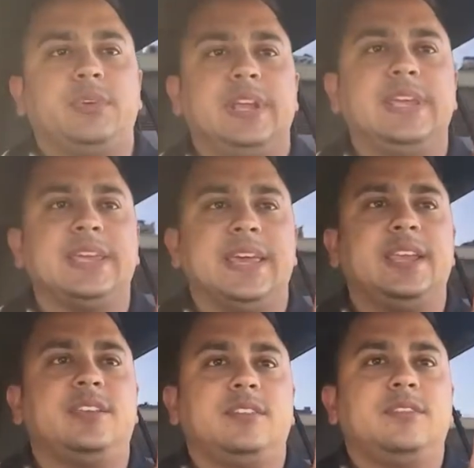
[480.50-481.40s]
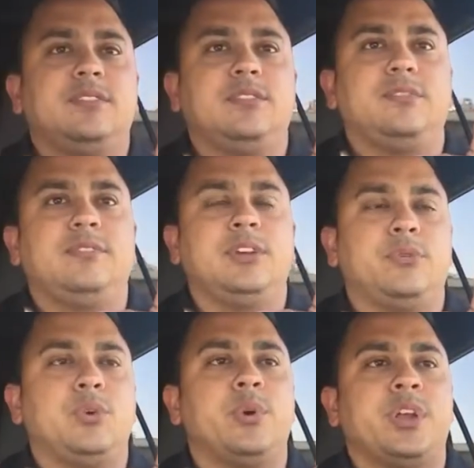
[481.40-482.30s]
and I get it.
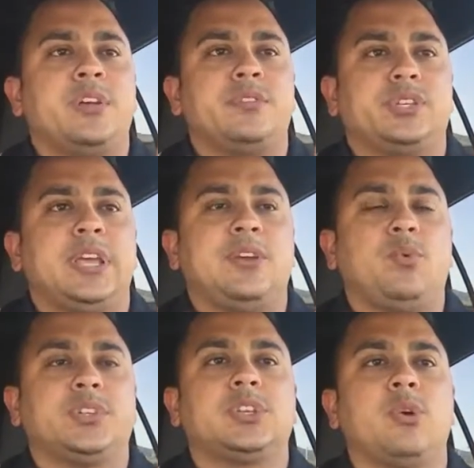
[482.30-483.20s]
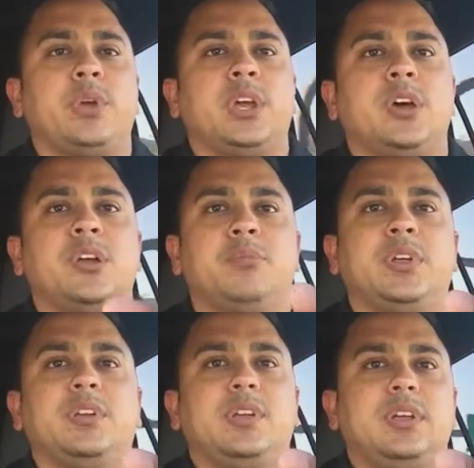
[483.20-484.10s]
You want to understand what's going on,
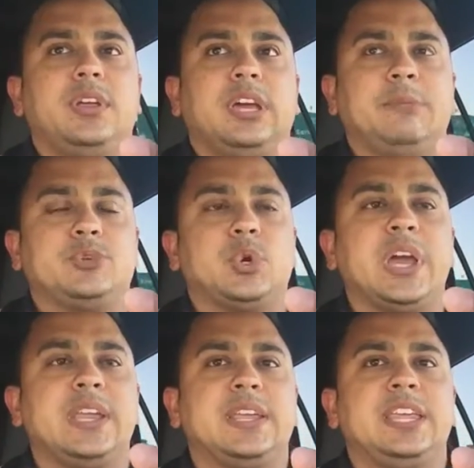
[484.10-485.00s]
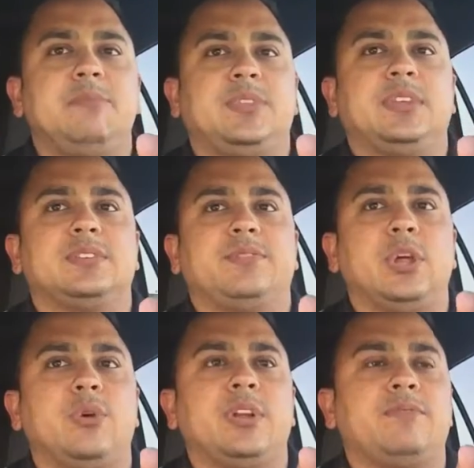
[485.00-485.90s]
but I'm trying to keep things
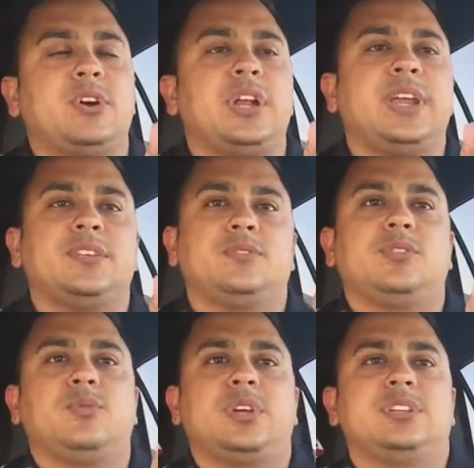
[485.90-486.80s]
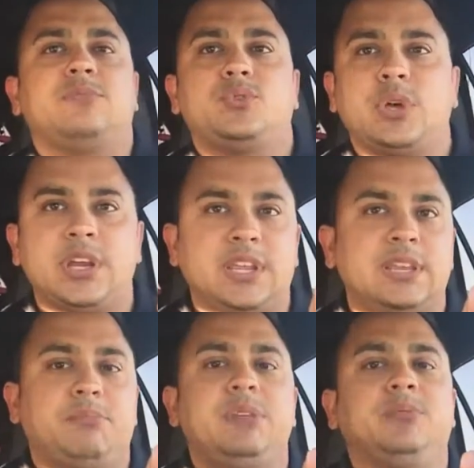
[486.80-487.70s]
flowing. I've already answered the question. I'm trying to
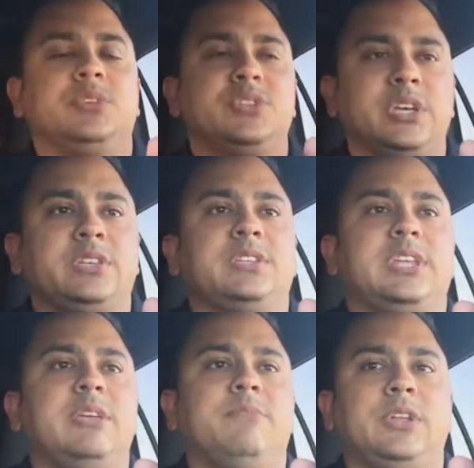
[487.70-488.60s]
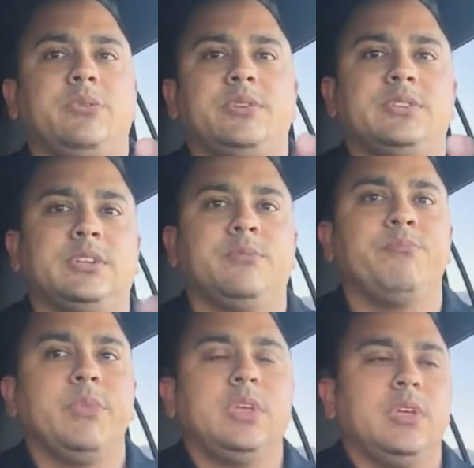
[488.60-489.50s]
get people just to keep flowing. So
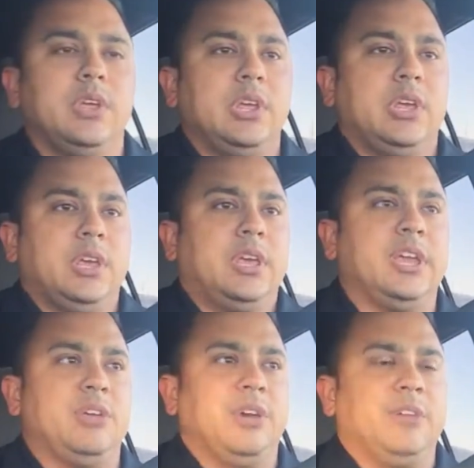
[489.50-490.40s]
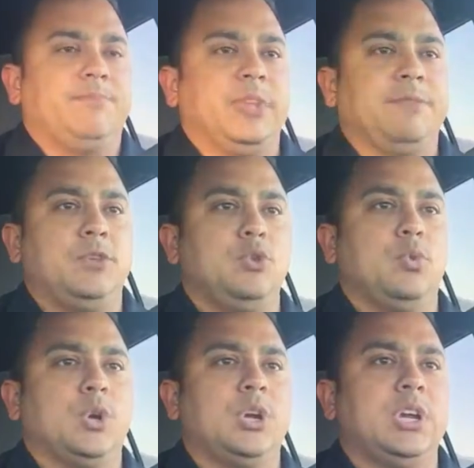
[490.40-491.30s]
anyway, if you
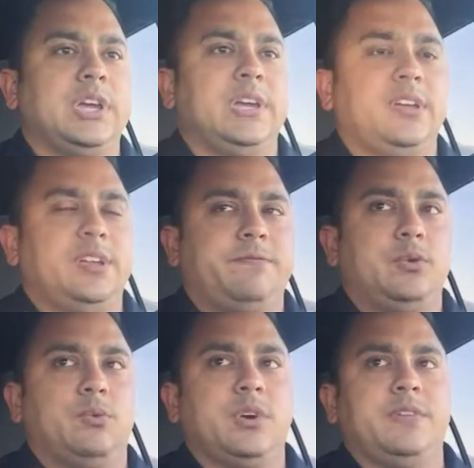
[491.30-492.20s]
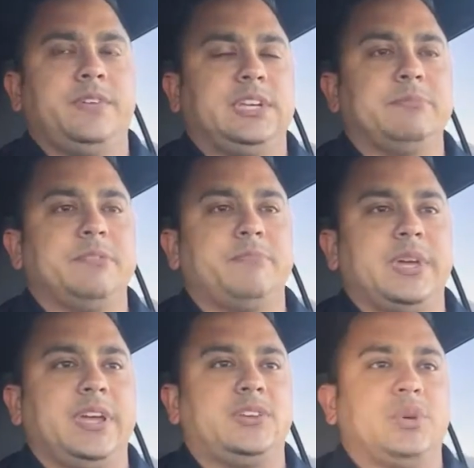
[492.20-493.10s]
were a victim of
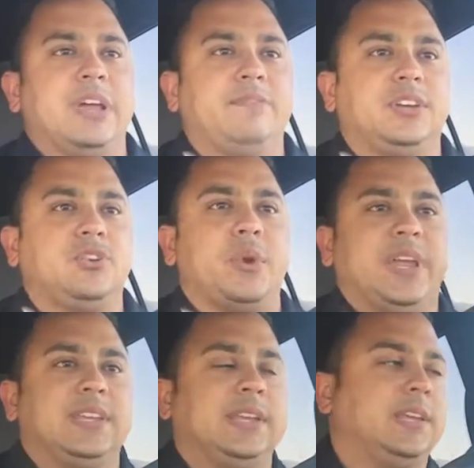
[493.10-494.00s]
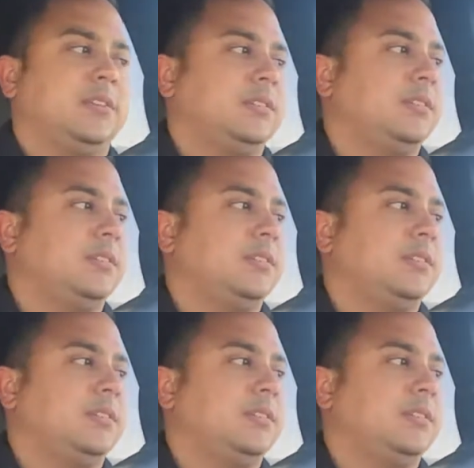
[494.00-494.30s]
my traffic directing